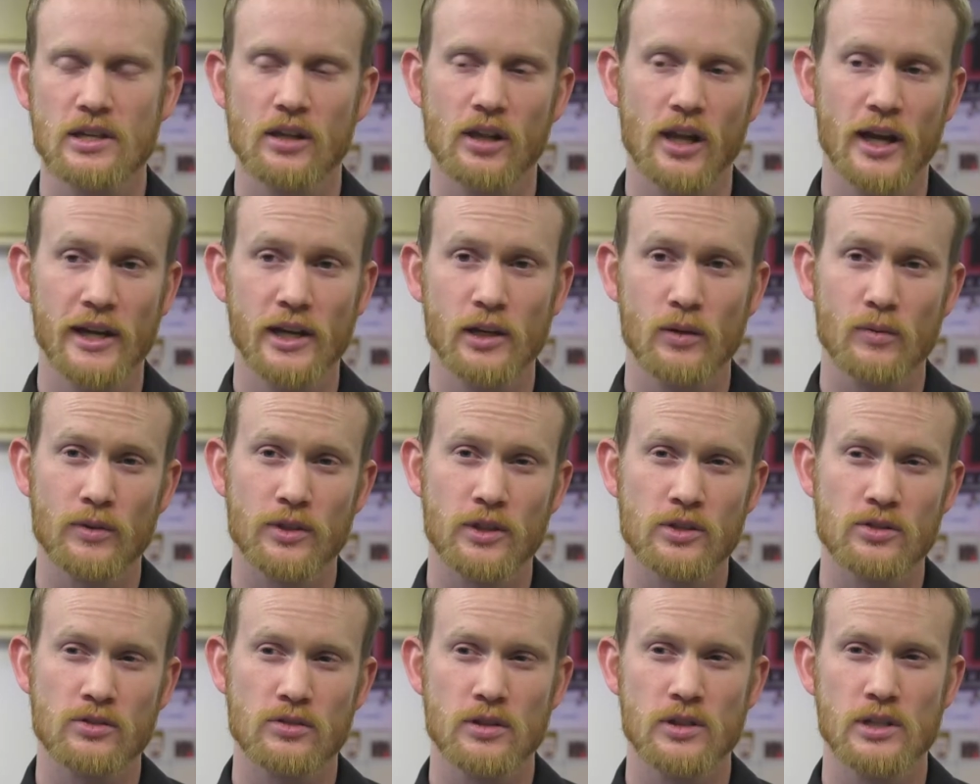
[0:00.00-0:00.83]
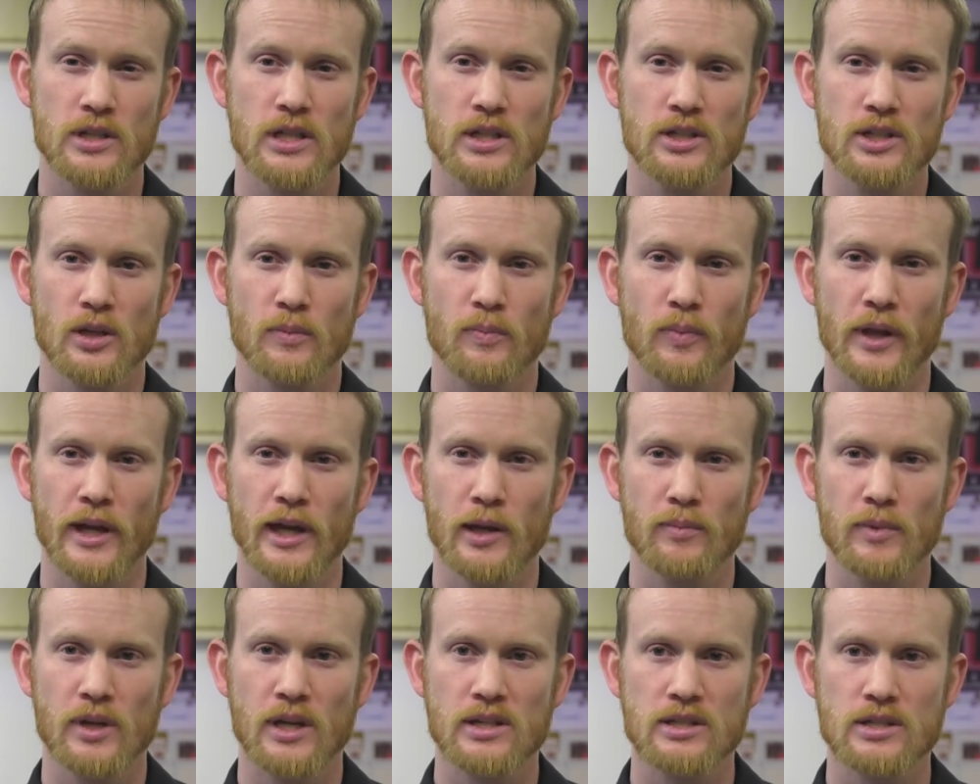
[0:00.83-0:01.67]
aligning with the strategic
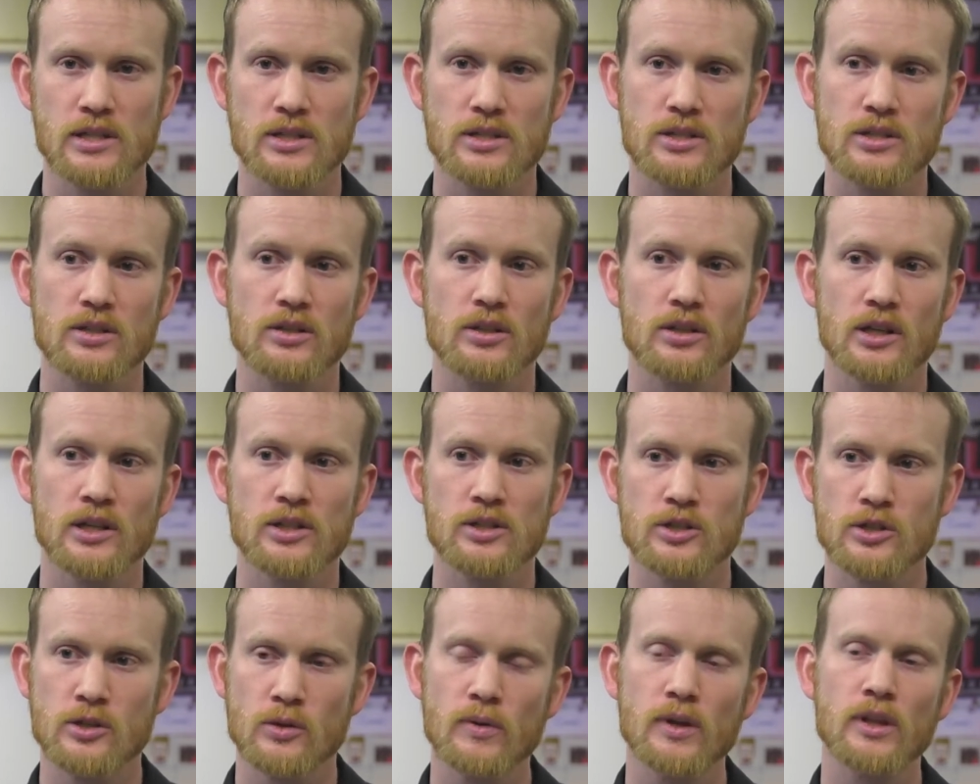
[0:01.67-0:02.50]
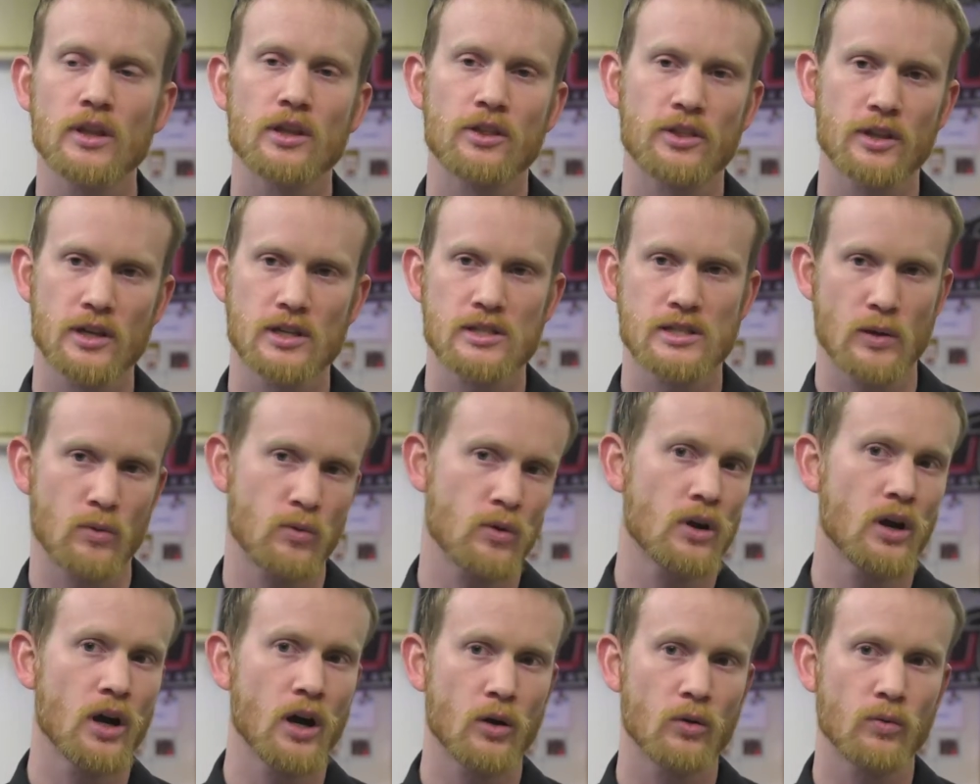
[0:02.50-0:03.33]
plan because it's doing the things that
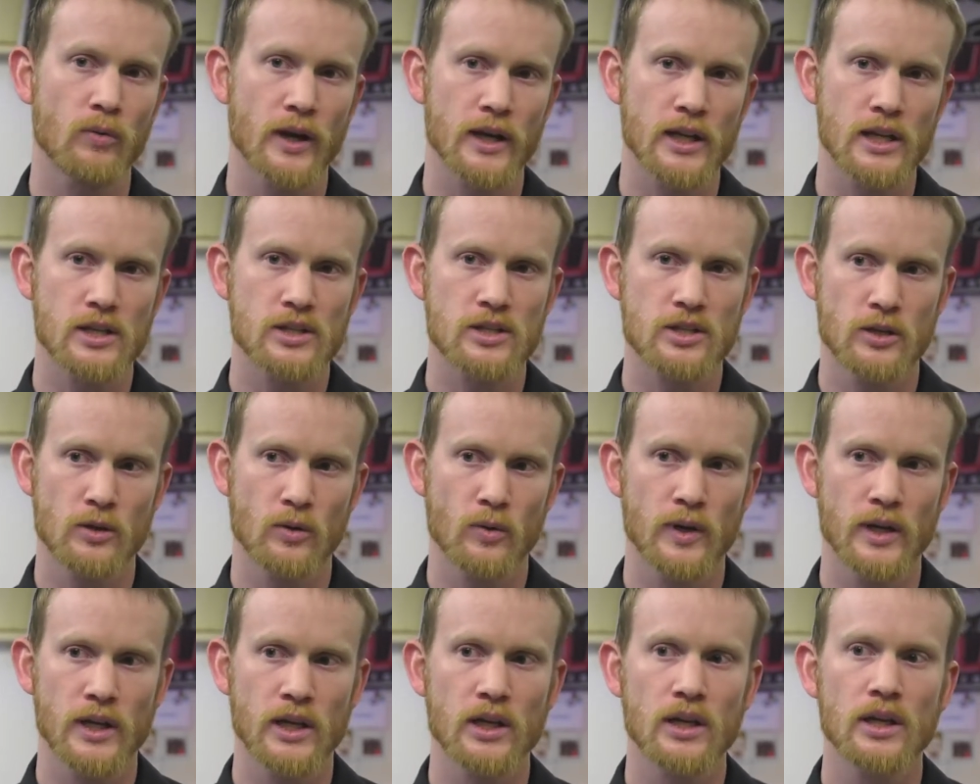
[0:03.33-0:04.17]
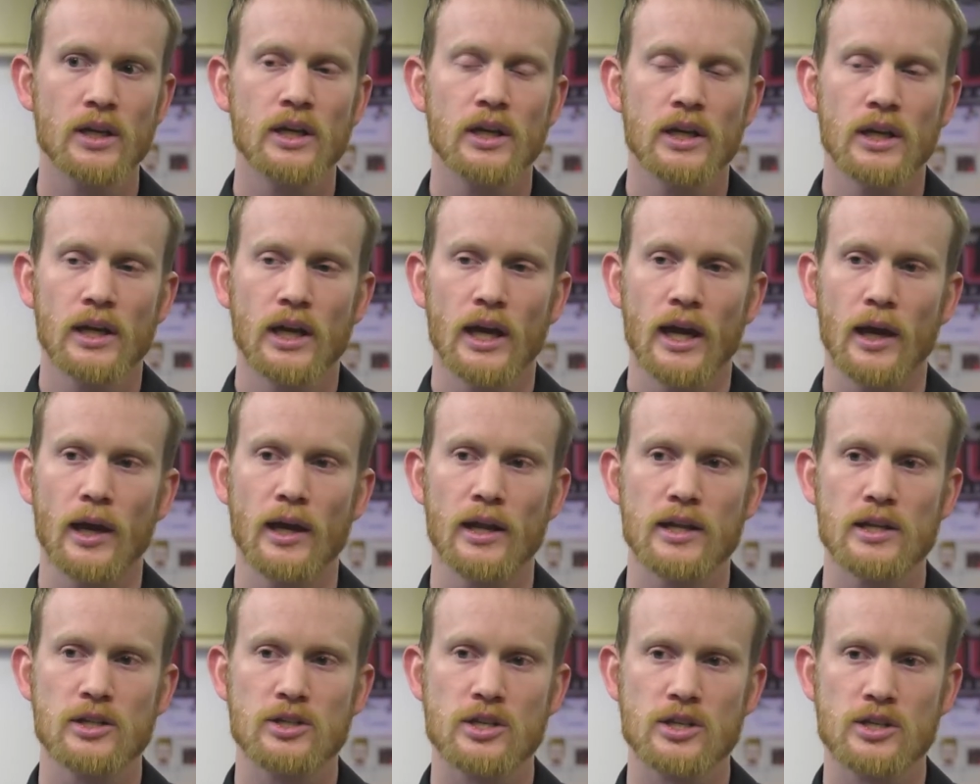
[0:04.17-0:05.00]
we're already doing,
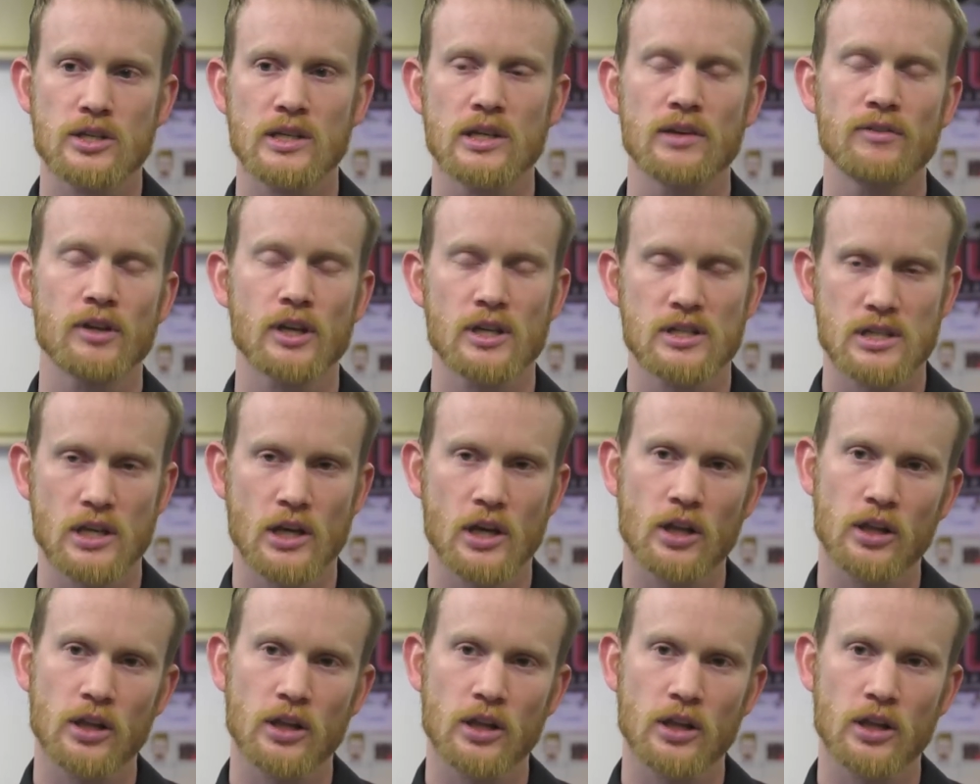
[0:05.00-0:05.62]
and it's just giving us a